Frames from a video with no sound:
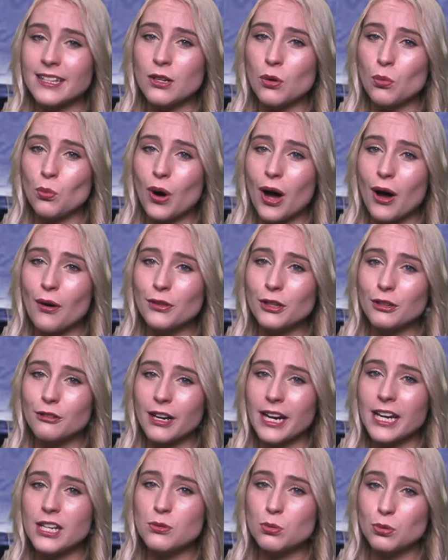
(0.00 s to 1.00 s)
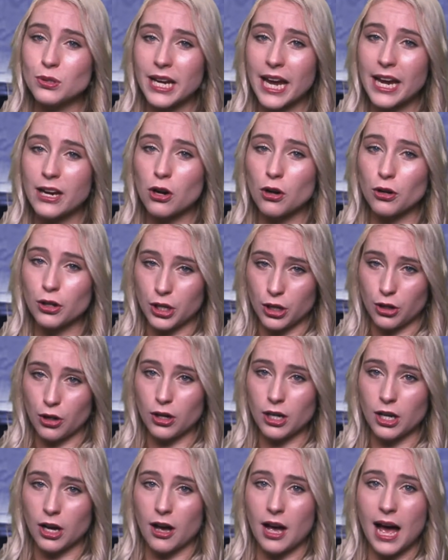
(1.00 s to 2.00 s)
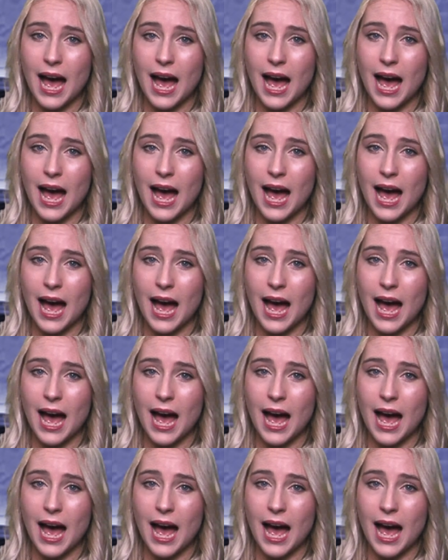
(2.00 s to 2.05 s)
while the Grange will take on Kionga